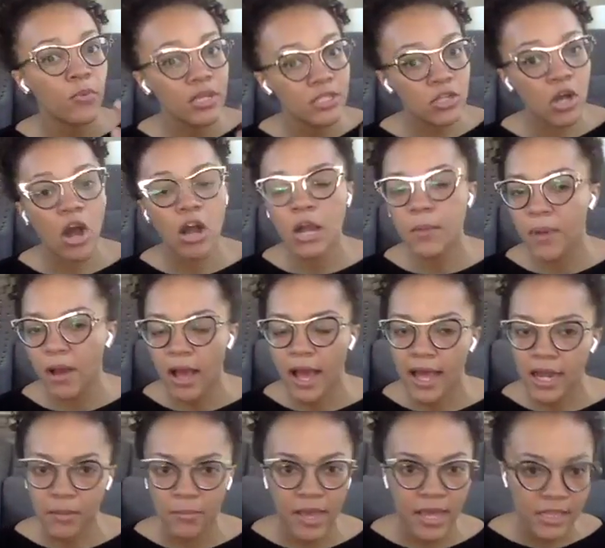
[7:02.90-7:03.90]
we talk about
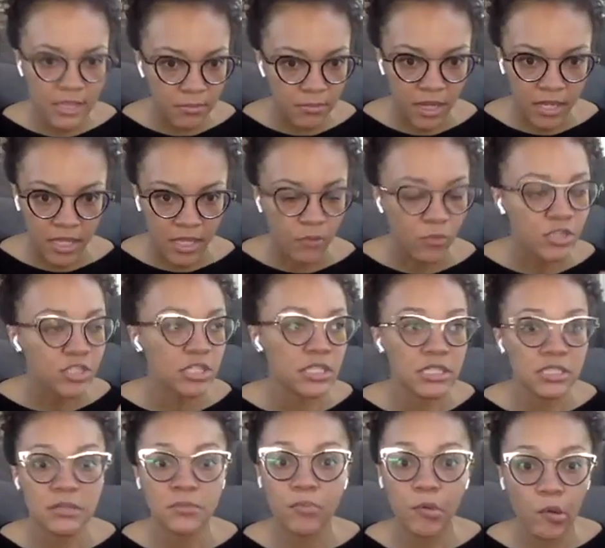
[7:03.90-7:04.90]
how to make the money, which
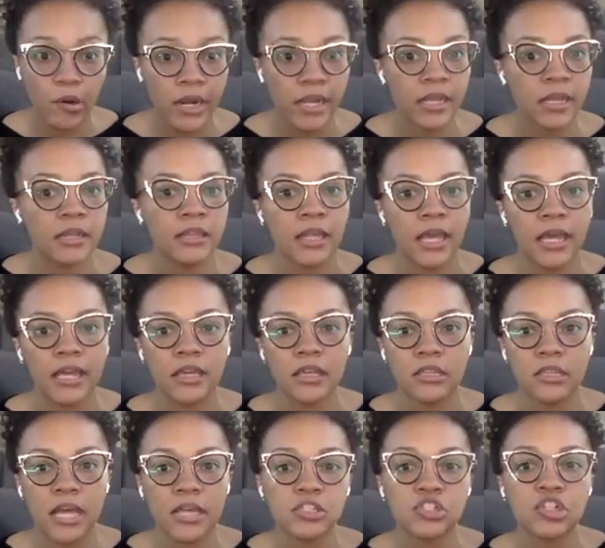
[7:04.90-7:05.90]
is important. Like
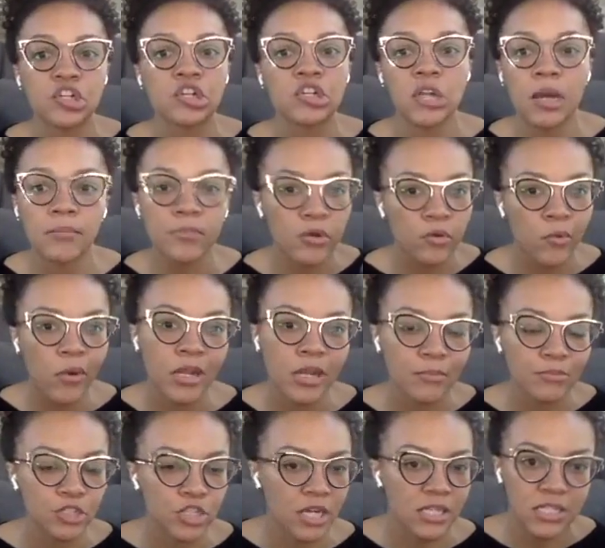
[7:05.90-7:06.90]
that's your number one
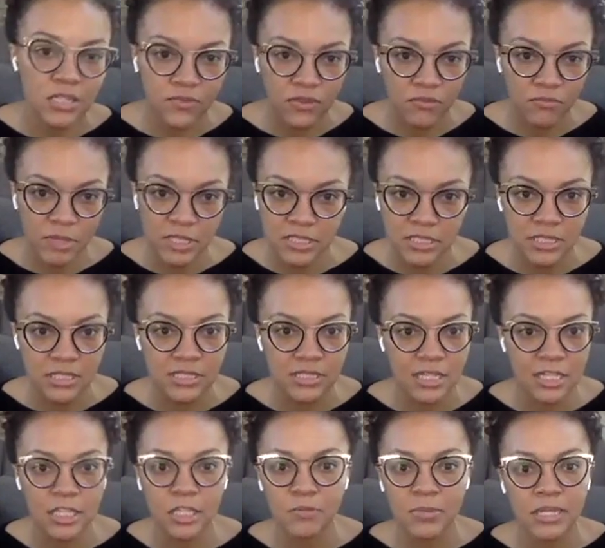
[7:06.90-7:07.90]
objective in business
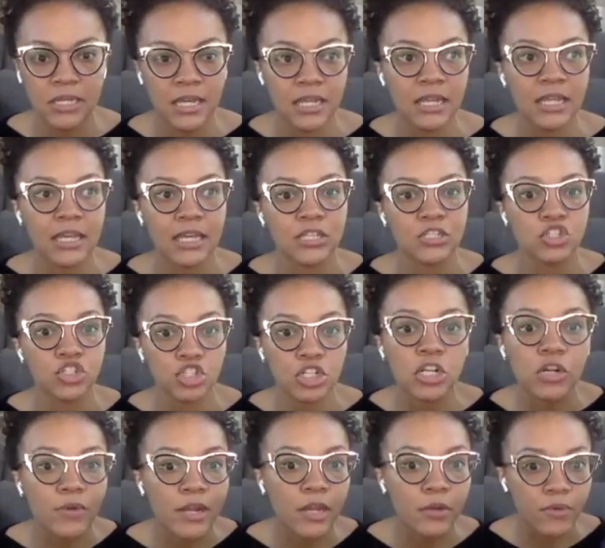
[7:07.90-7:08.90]
in the beginning is
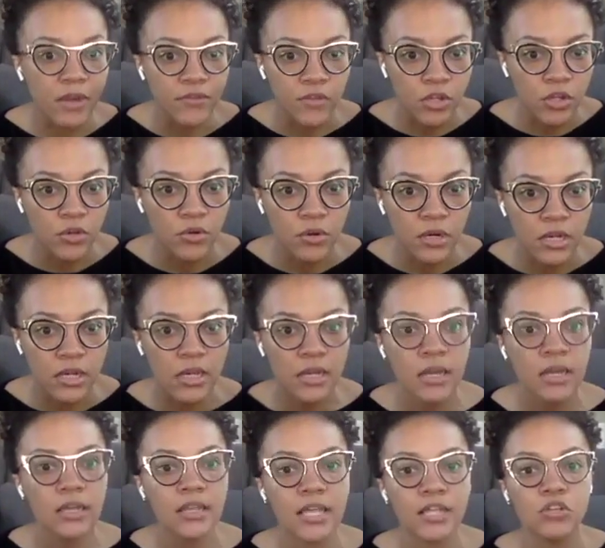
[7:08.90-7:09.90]
generate revenue.
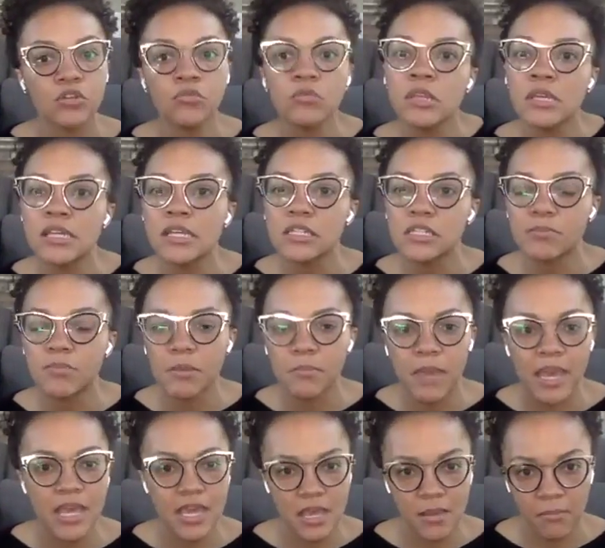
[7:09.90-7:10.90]
Like you need to be
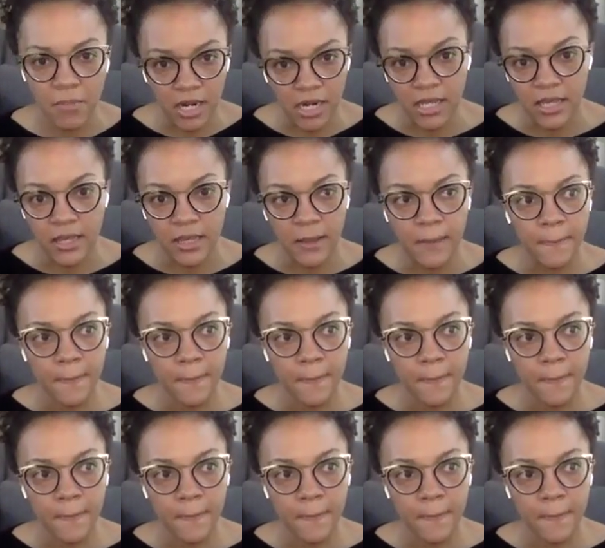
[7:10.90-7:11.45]
making money.